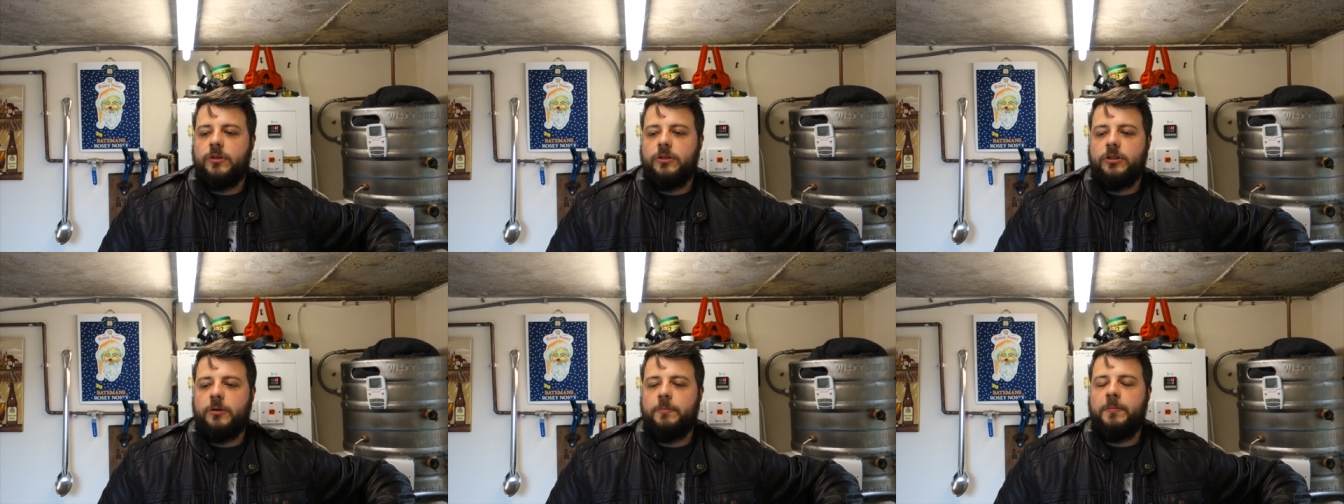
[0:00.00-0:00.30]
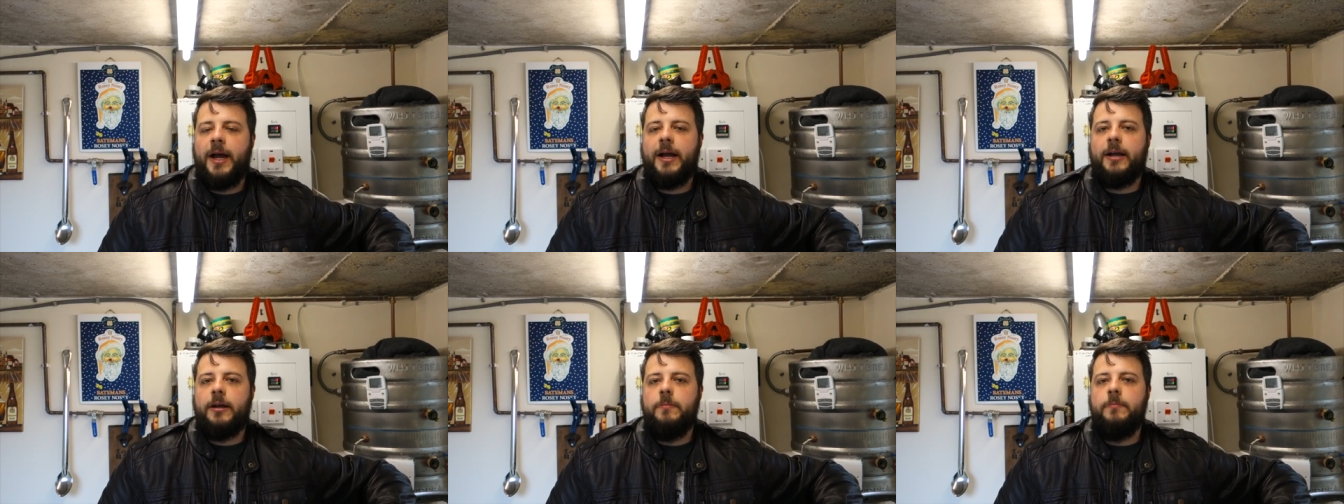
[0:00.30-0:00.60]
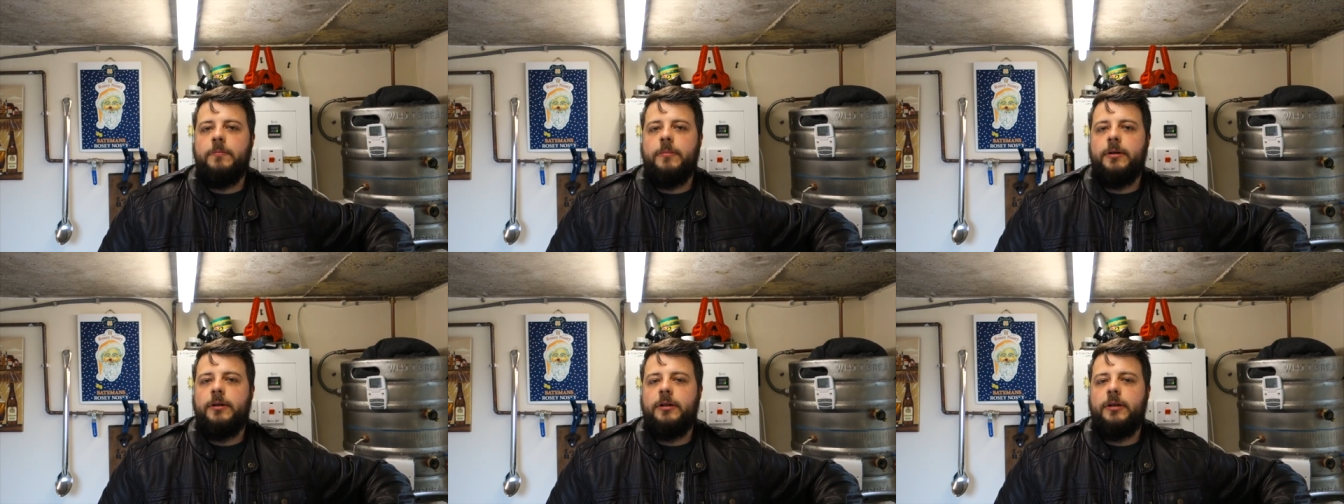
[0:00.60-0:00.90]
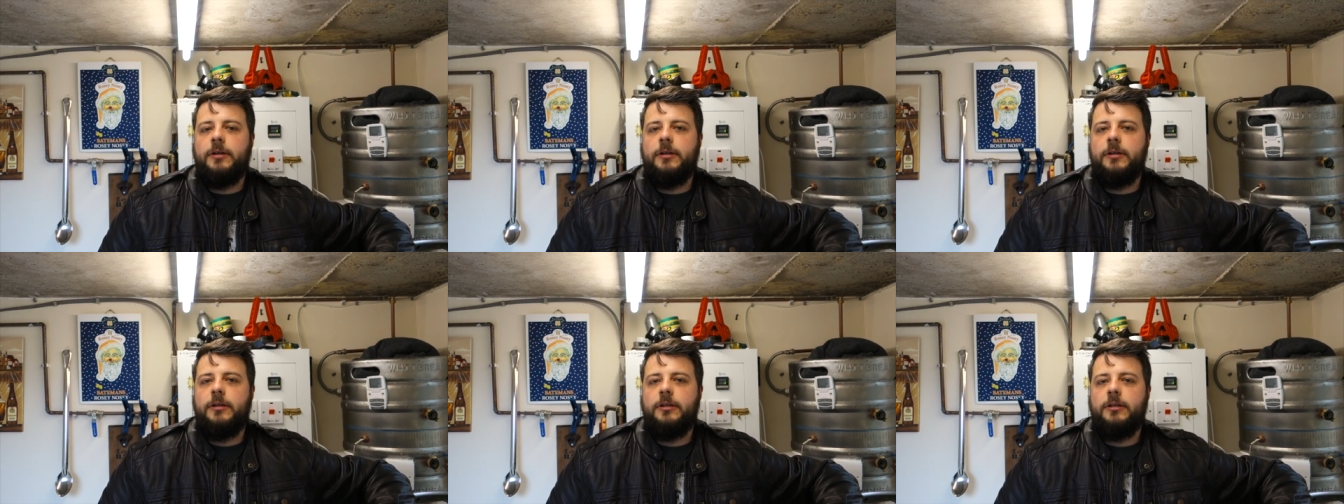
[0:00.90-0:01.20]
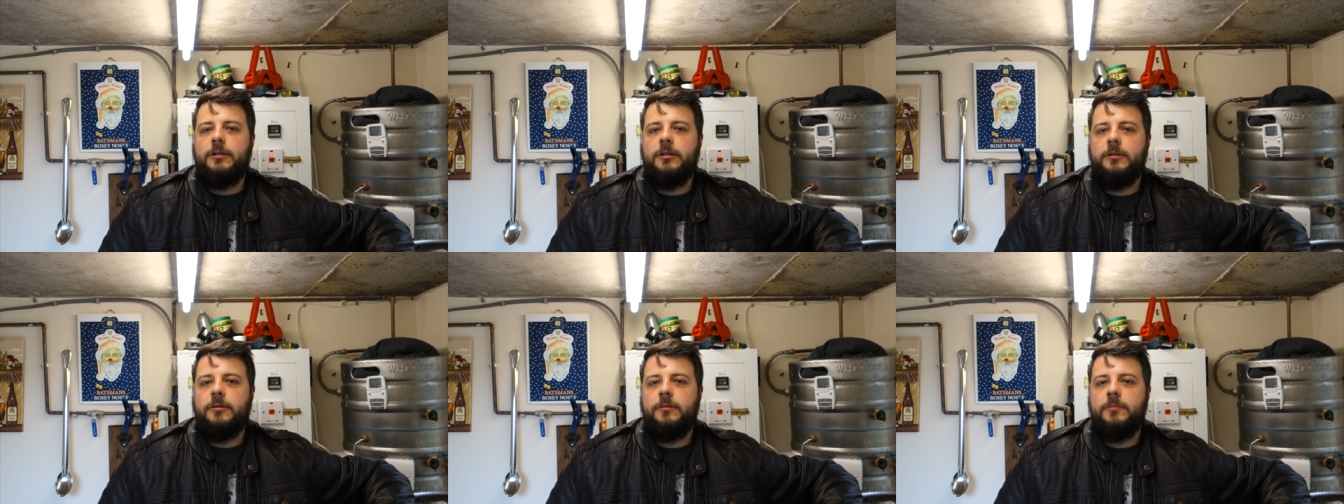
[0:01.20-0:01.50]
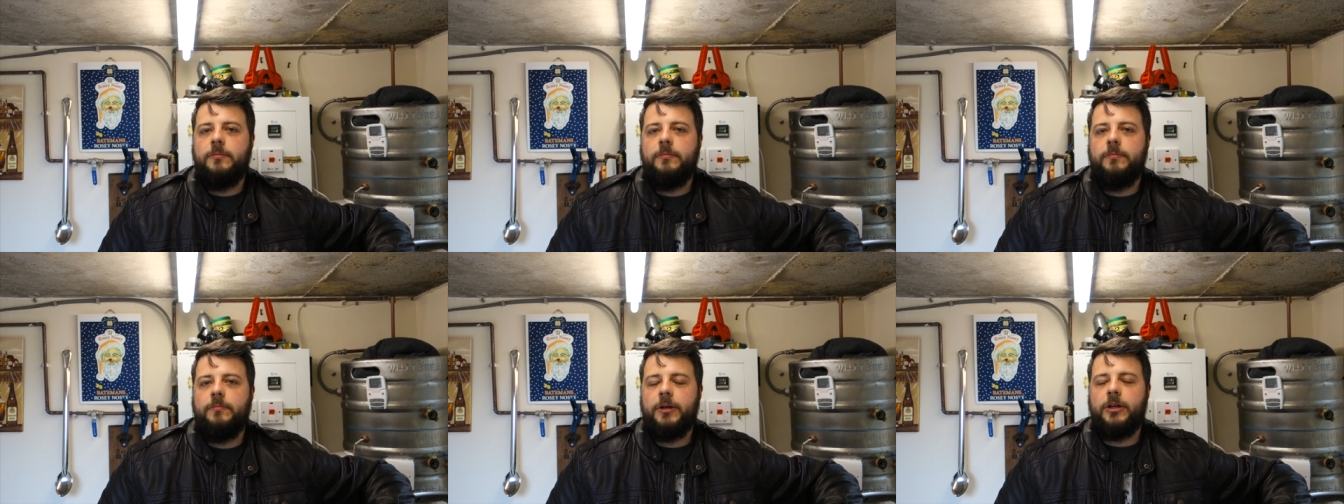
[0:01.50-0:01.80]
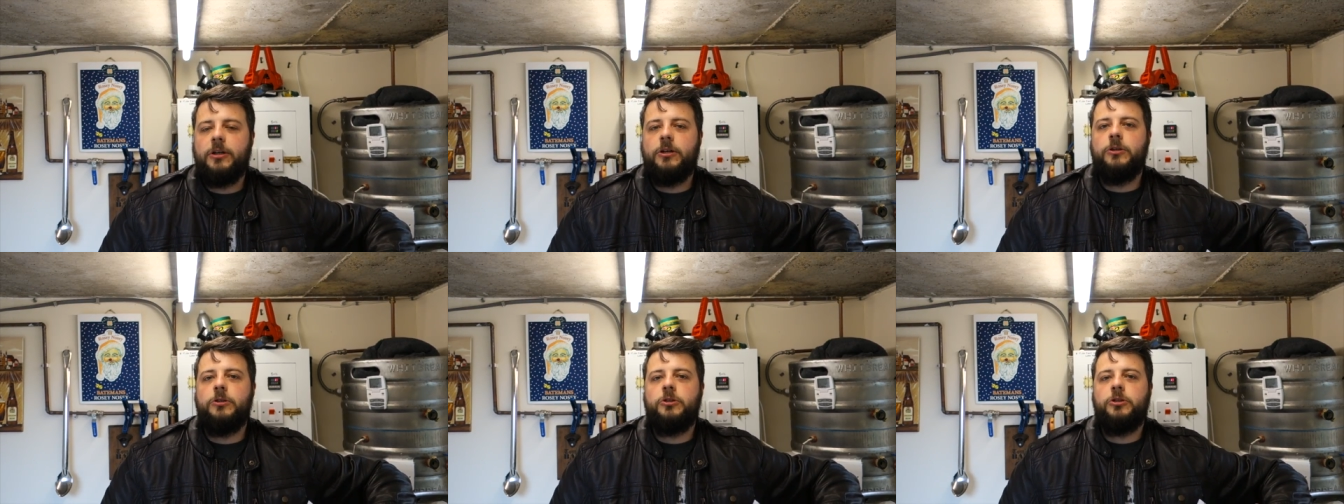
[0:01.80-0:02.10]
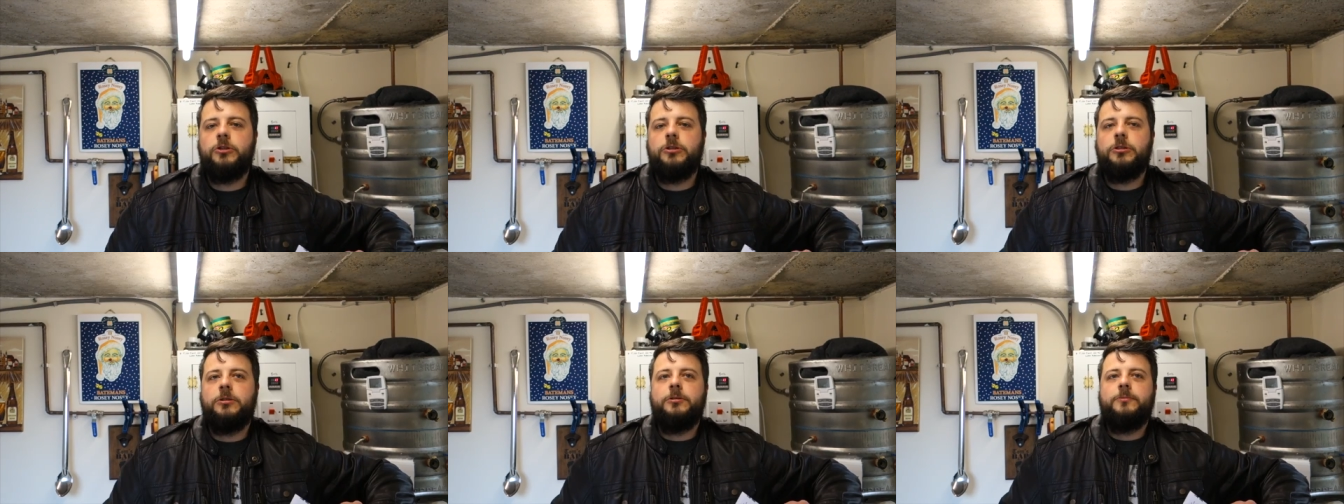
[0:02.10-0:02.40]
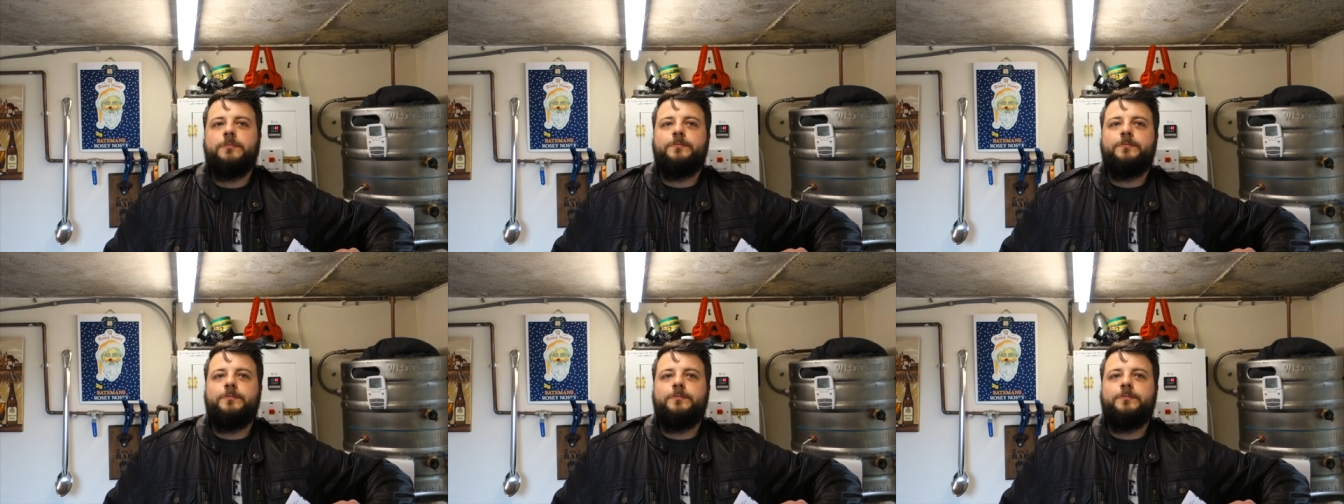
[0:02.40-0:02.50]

to bag them, because